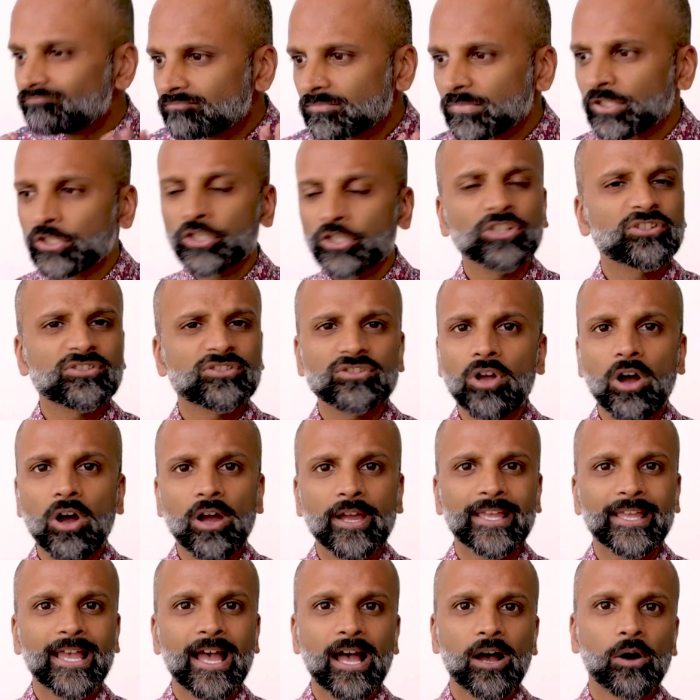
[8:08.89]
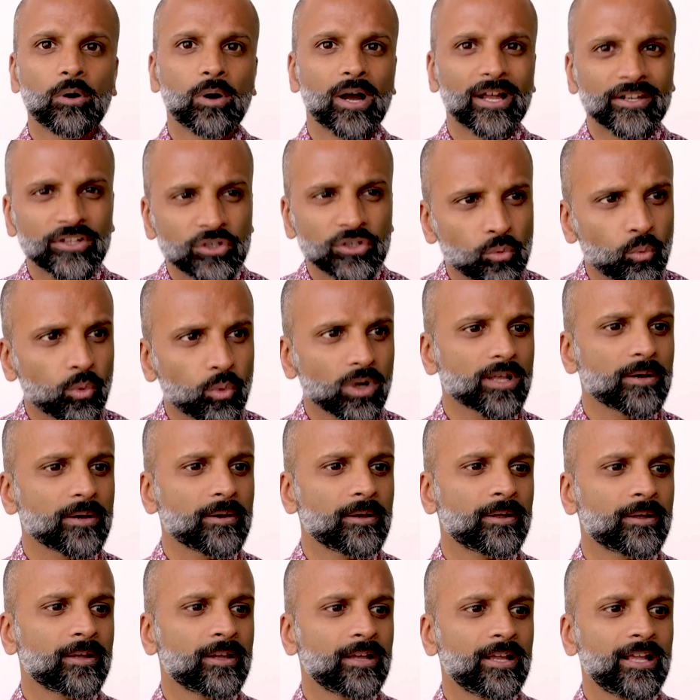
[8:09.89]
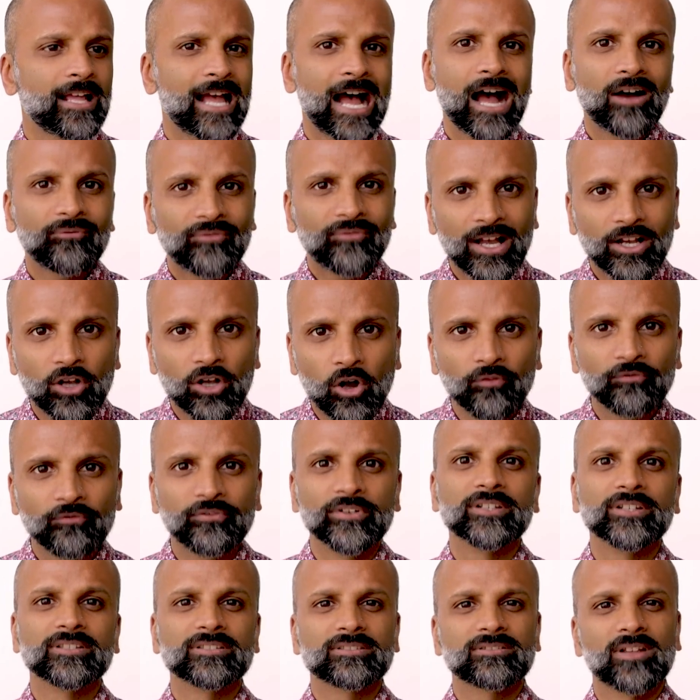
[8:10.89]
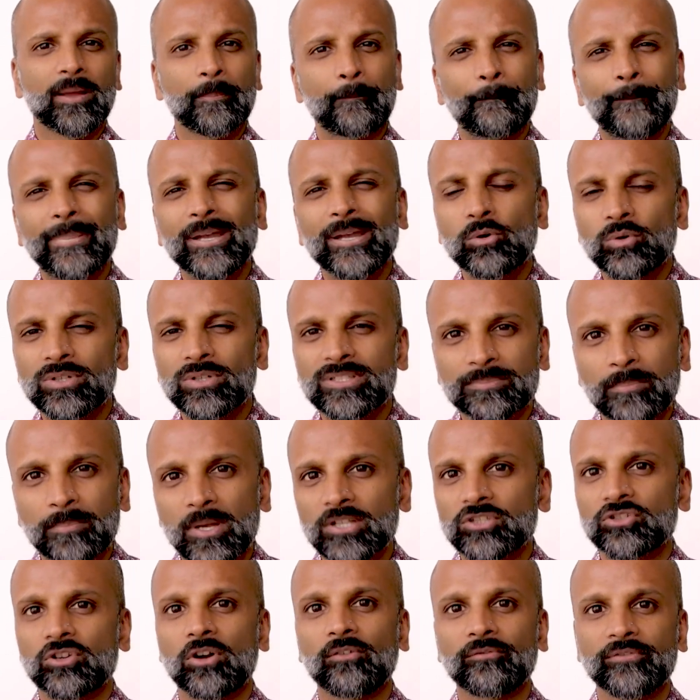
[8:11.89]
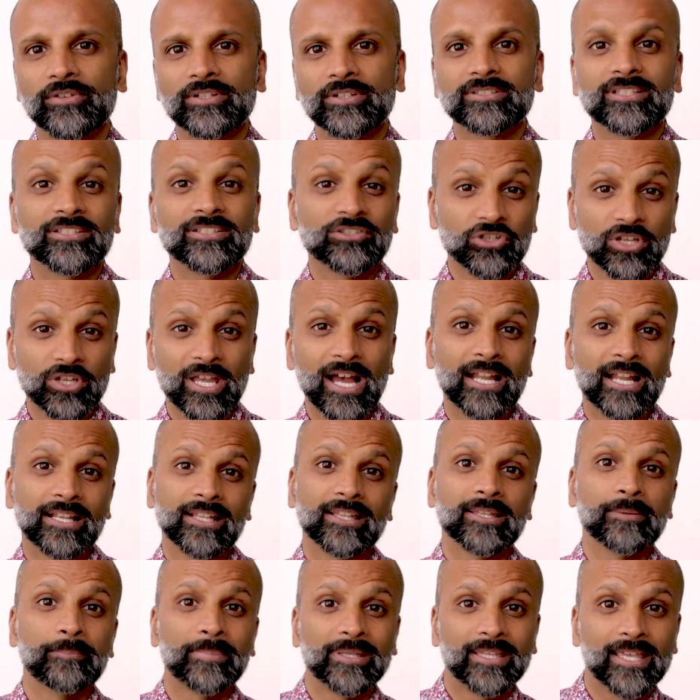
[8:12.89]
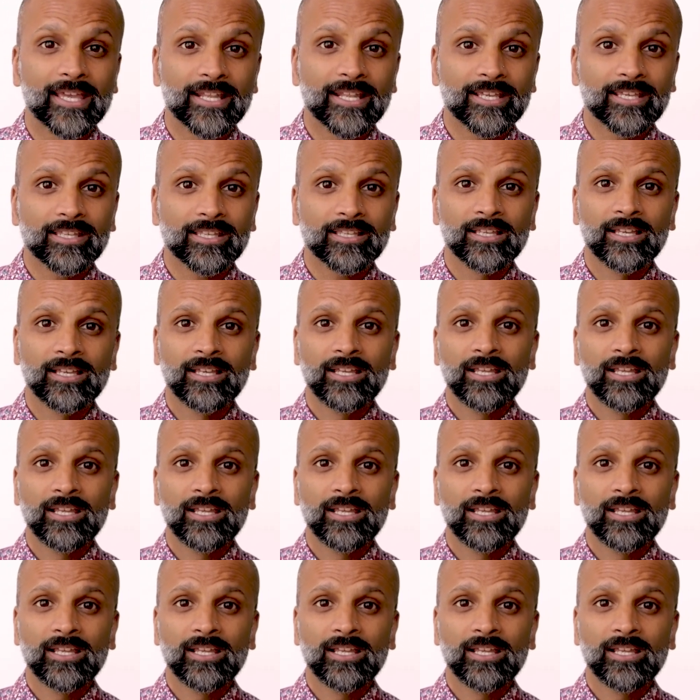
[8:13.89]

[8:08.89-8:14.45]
you're starting out and you want to have that confidence, like build as much confidence as you can at the beginning.